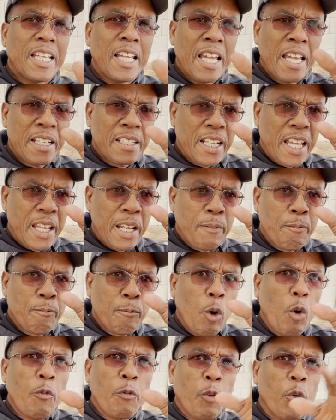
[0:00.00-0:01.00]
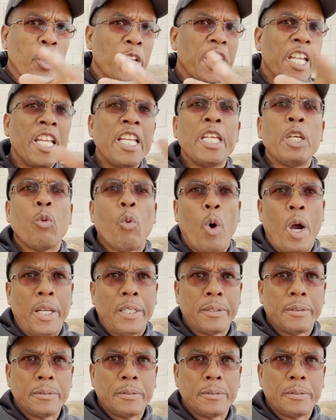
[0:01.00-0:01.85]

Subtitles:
and vote for anyone